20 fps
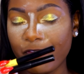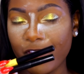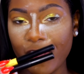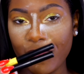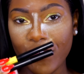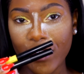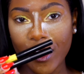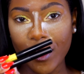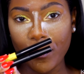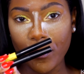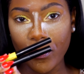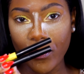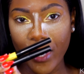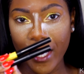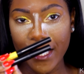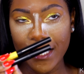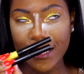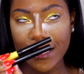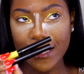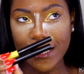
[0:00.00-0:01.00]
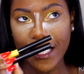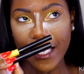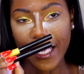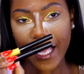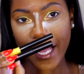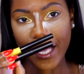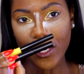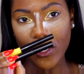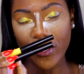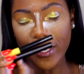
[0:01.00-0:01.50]
Vivid Brights
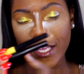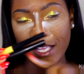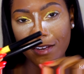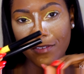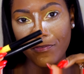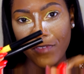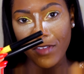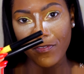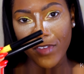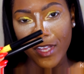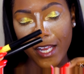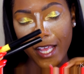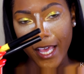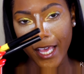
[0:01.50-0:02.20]
liner in Vivid